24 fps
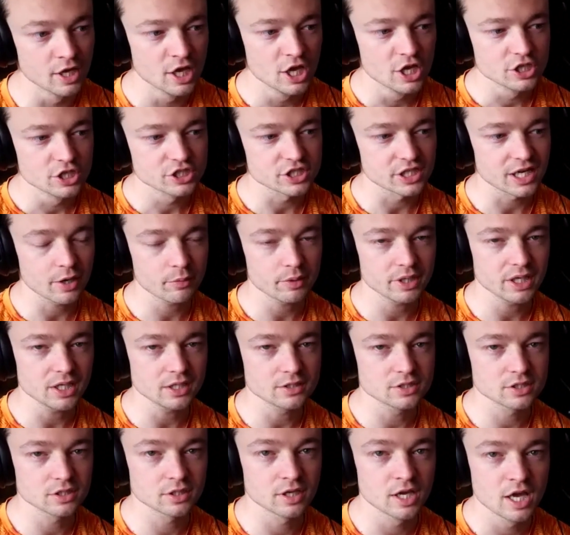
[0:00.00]
So now we need
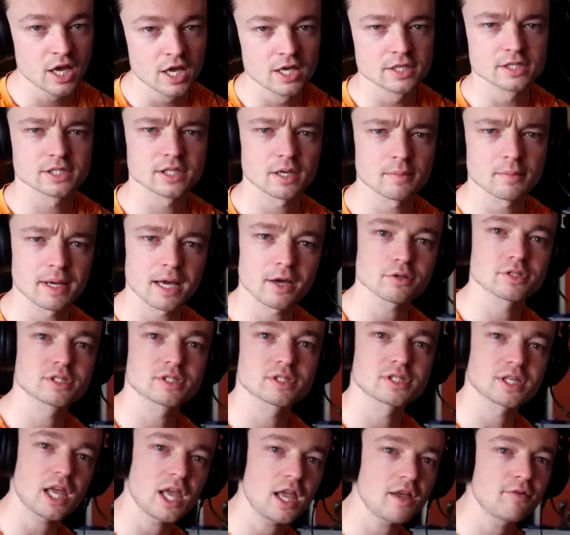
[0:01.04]
to somehow
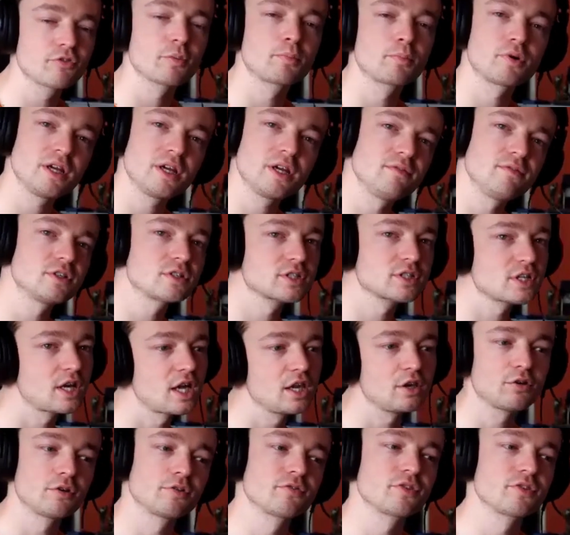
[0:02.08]
save the previous
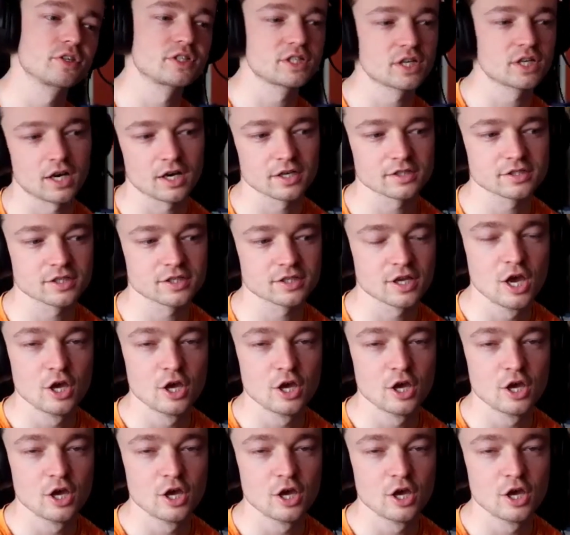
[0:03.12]
color of the task